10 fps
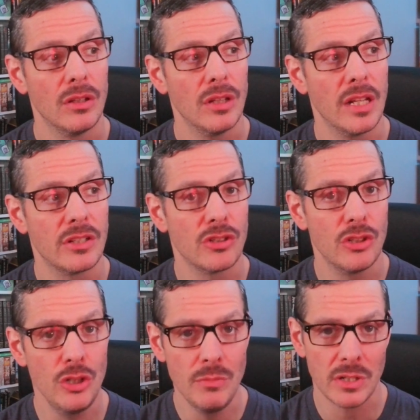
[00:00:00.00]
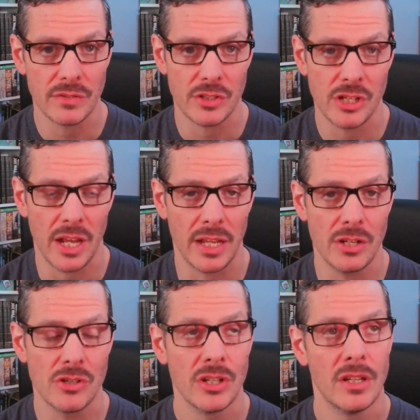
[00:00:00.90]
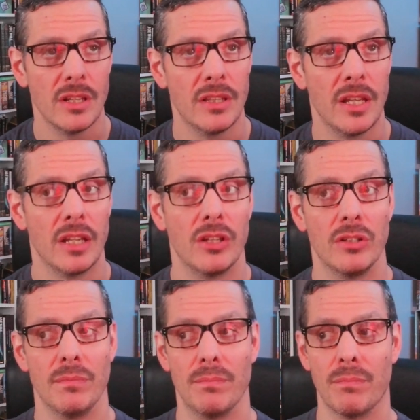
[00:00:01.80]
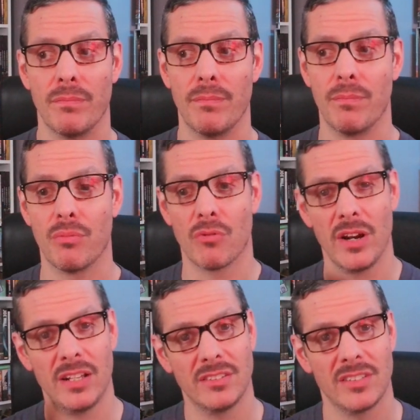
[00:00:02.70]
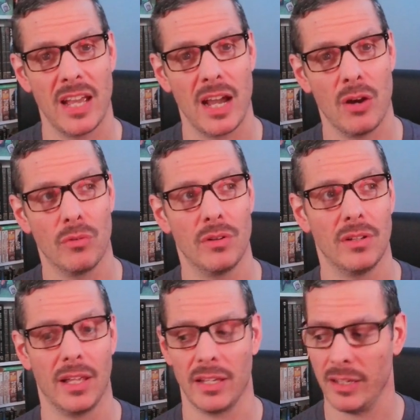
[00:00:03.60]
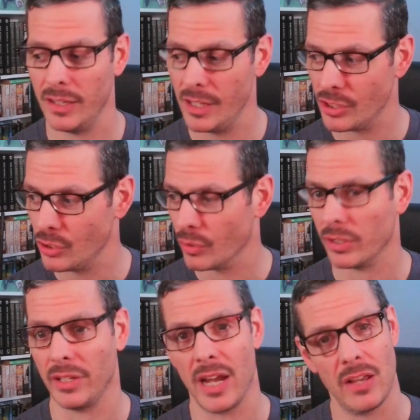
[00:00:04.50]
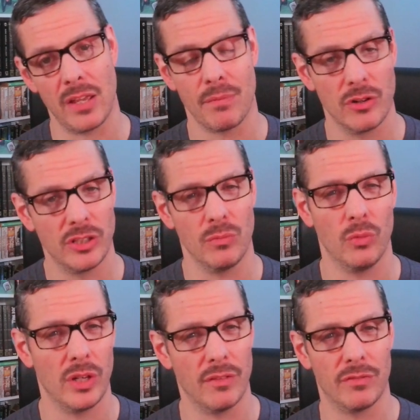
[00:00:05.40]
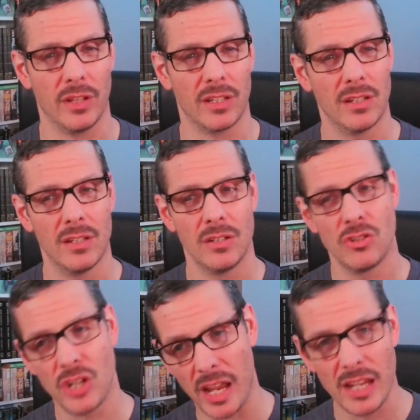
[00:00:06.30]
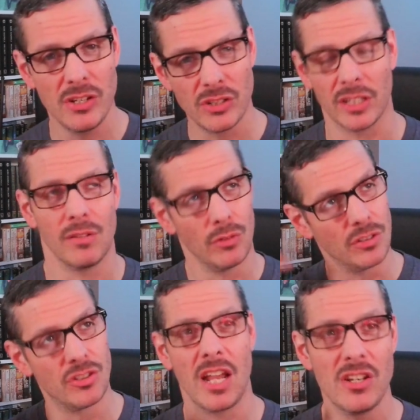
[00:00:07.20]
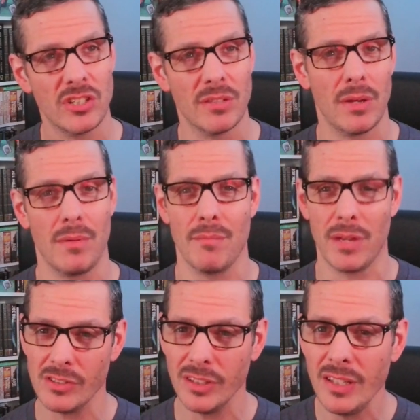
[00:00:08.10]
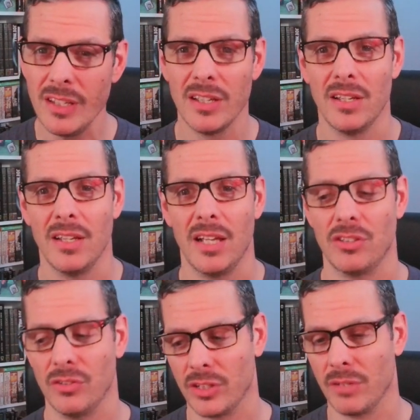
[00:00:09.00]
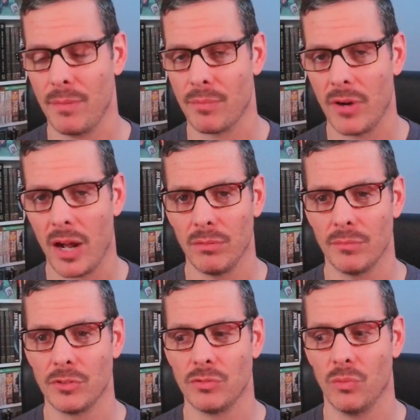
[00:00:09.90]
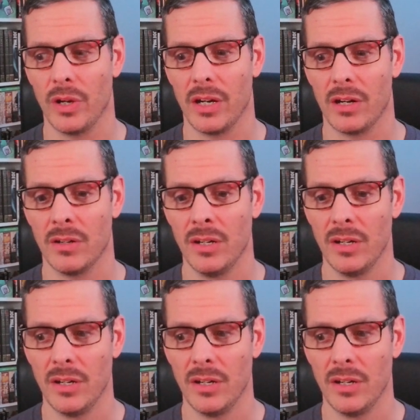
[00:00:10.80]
it's too much of a change, then it can break down like historically how that person would have like changed, like it would have changed them maybe mentally. And so there can be problems where